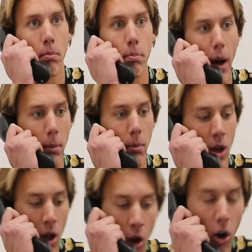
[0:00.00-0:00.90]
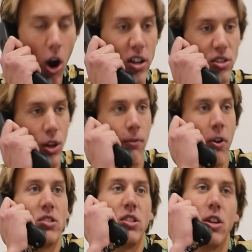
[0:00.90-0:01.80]
Bum. Alright, so
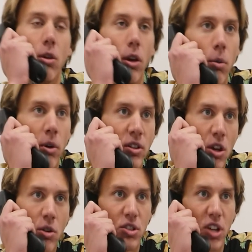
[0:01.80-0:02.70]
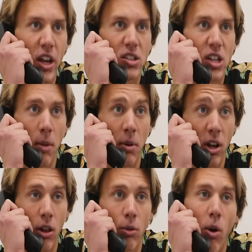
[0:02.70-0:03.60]
first thing you're gonna wanna do is check and see how many
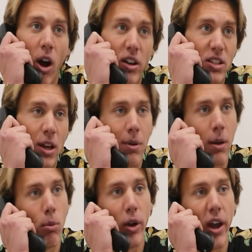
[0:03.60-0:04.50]
colored wires that bad boy